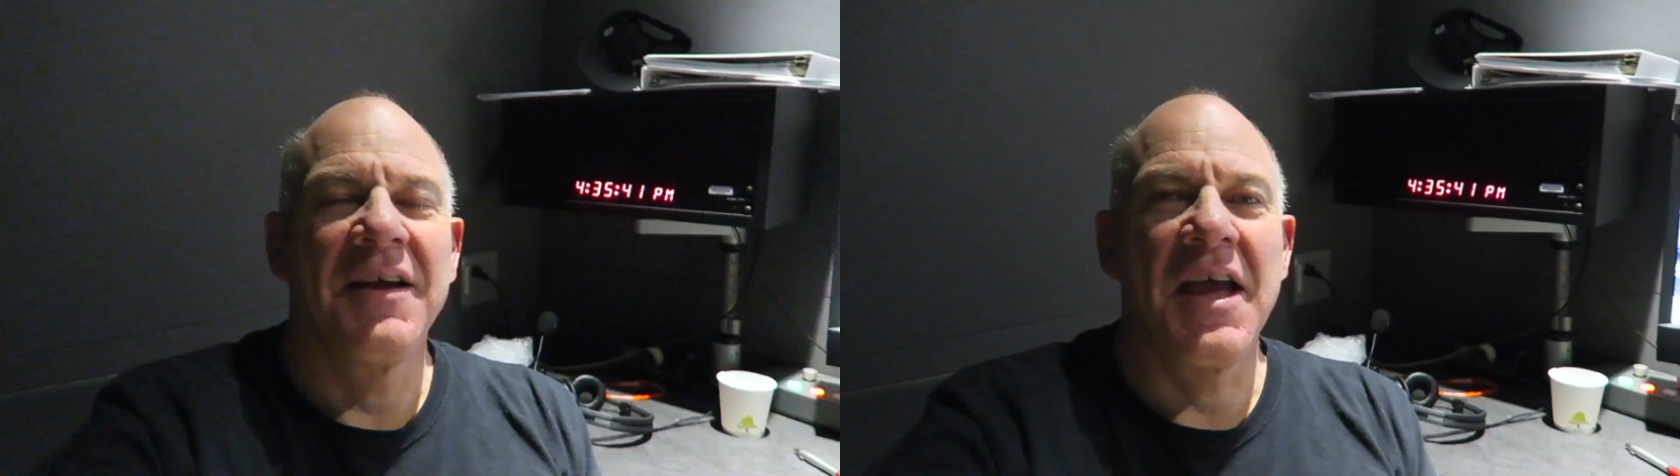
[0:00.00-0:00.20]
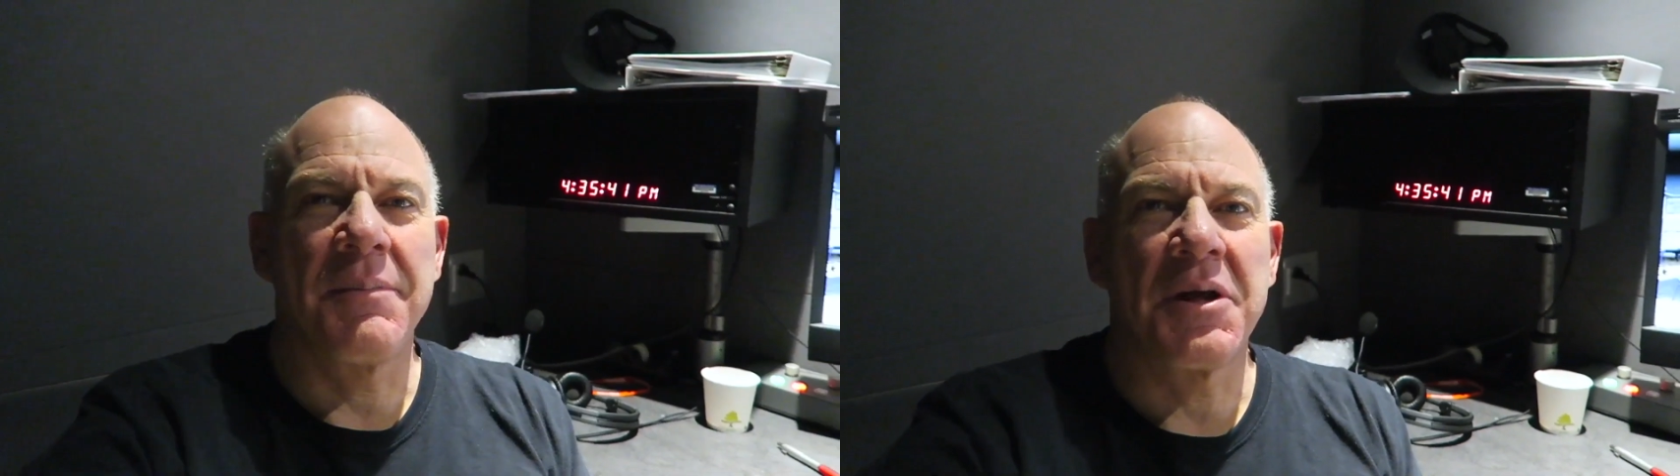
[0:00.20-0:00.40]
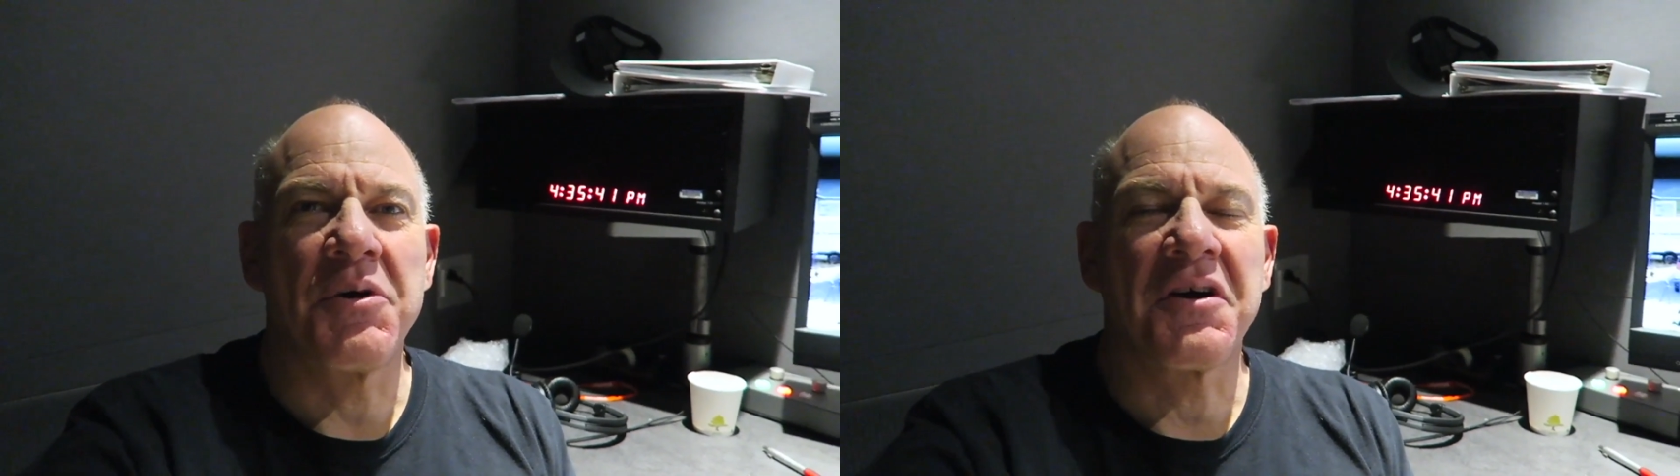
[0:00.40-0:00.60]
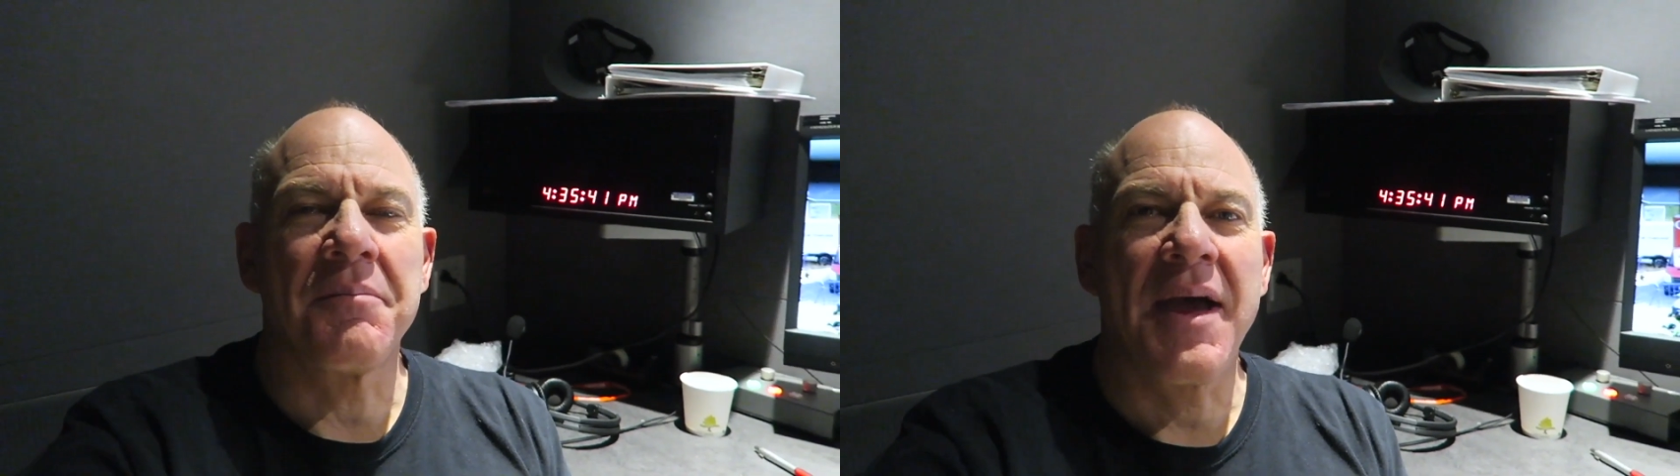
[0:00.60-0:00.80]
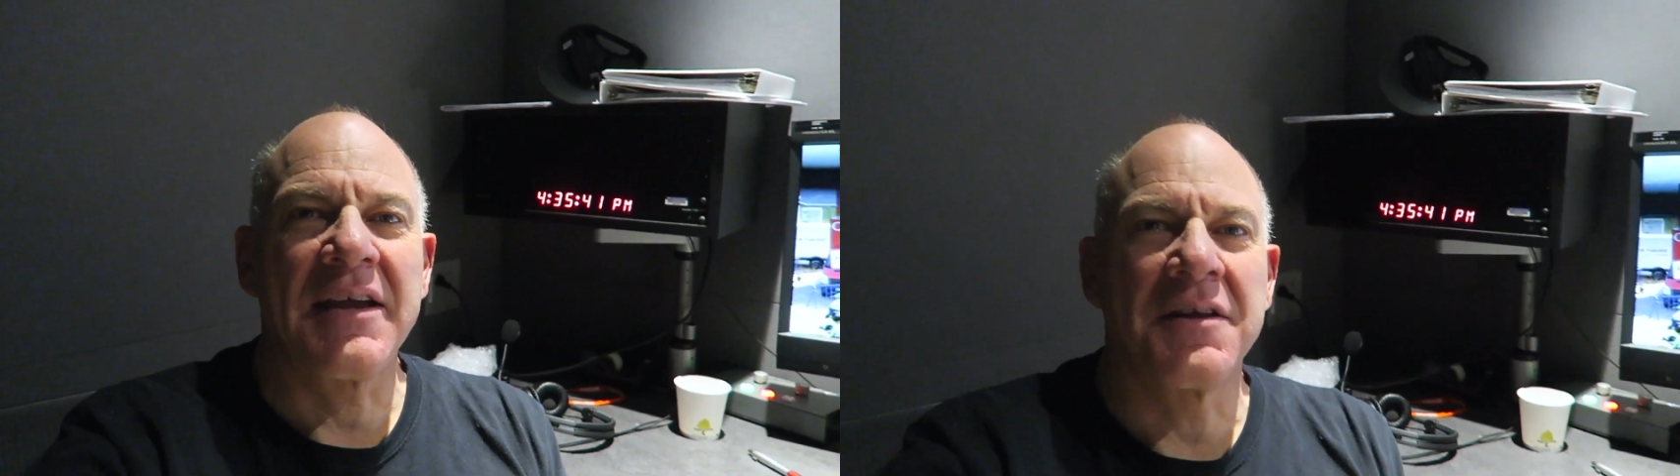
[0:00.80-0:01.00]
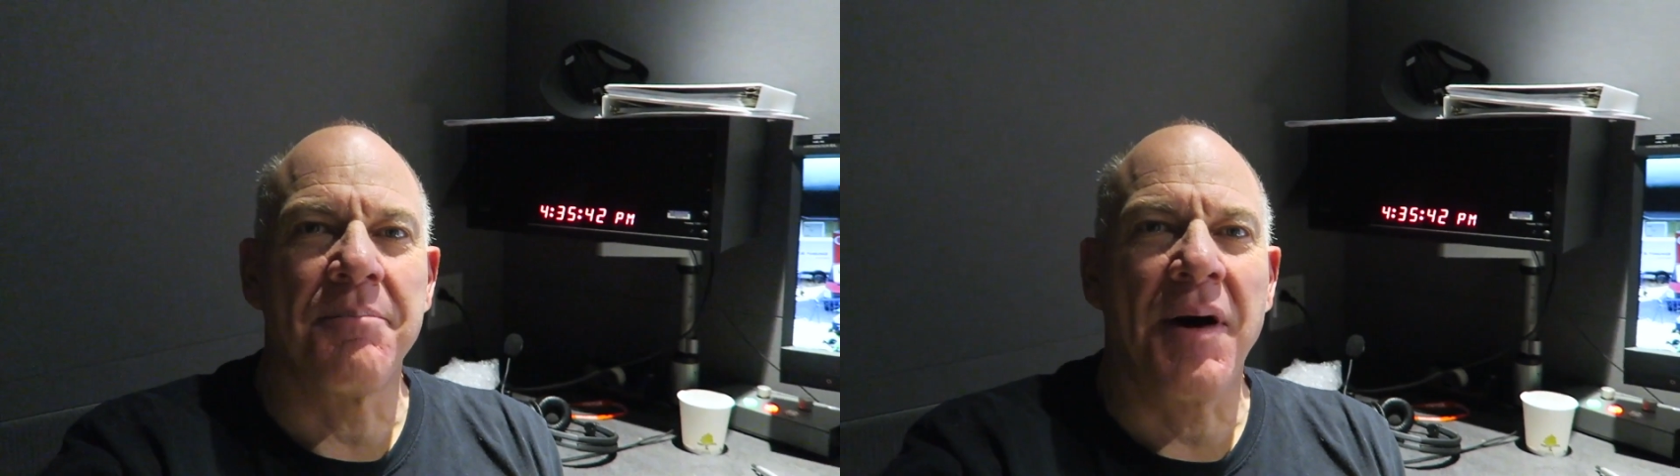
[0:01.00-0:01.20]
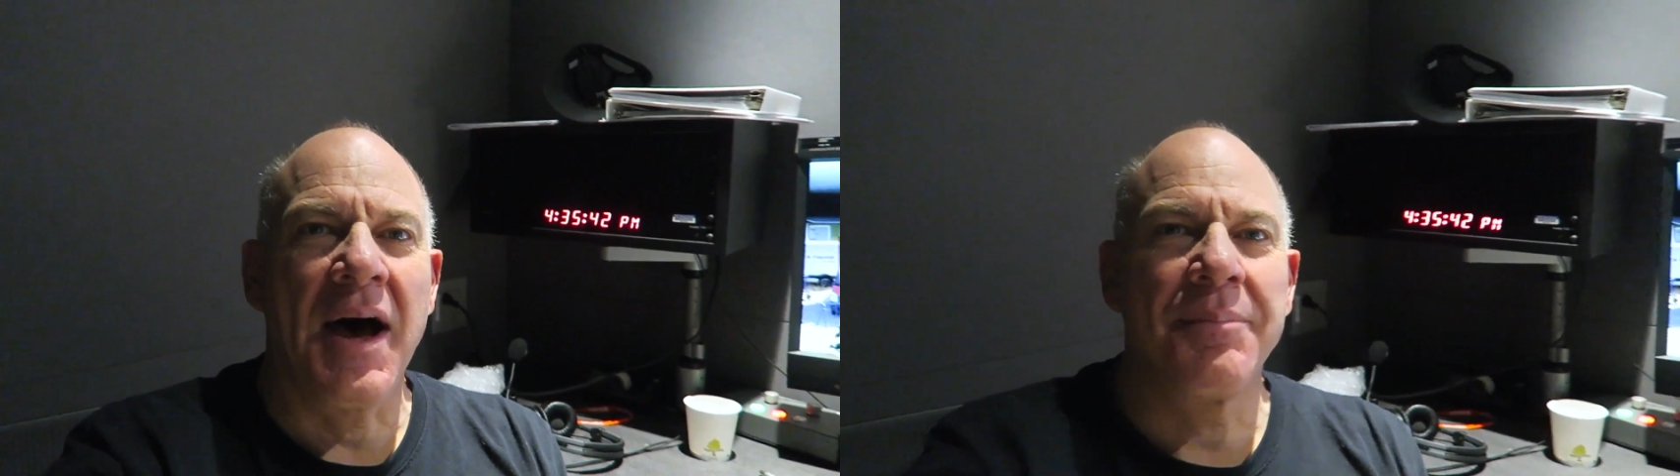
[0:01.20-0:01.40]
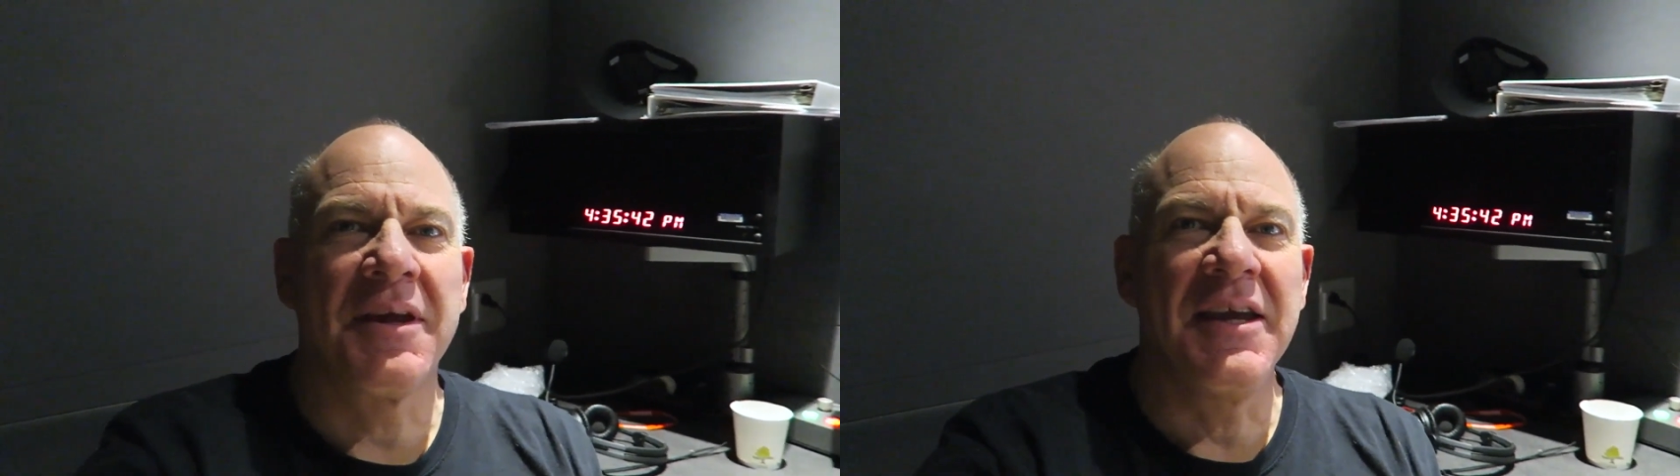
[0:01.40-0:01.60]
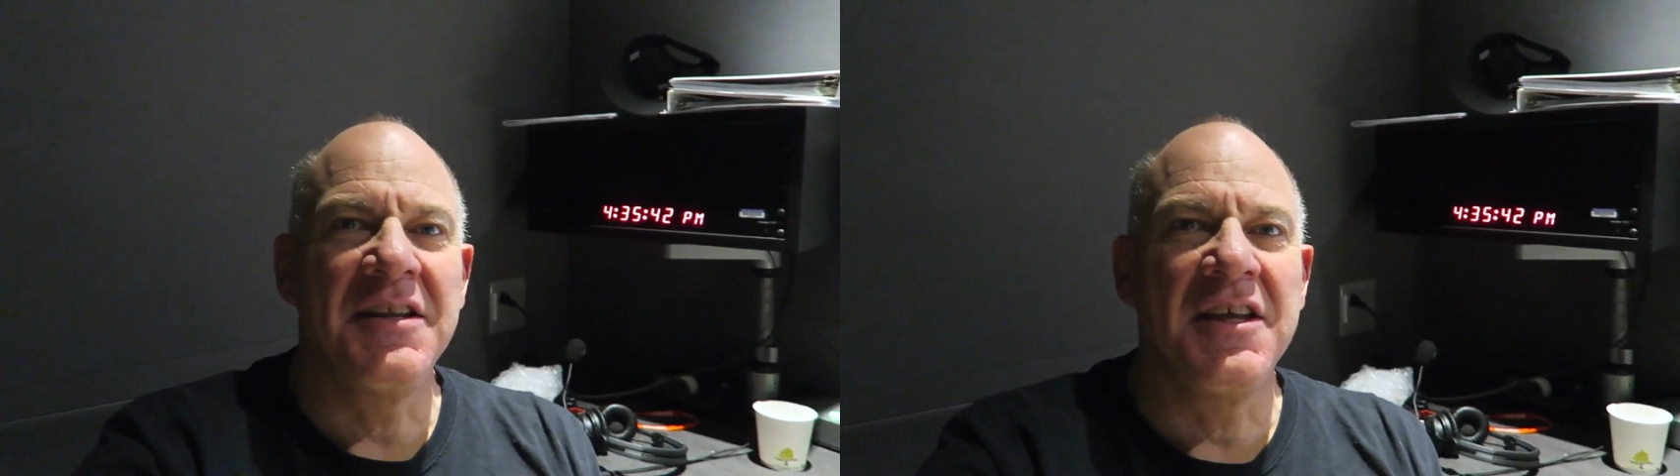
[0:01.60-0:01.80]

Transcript: Hey everybody, welcome back to Bobke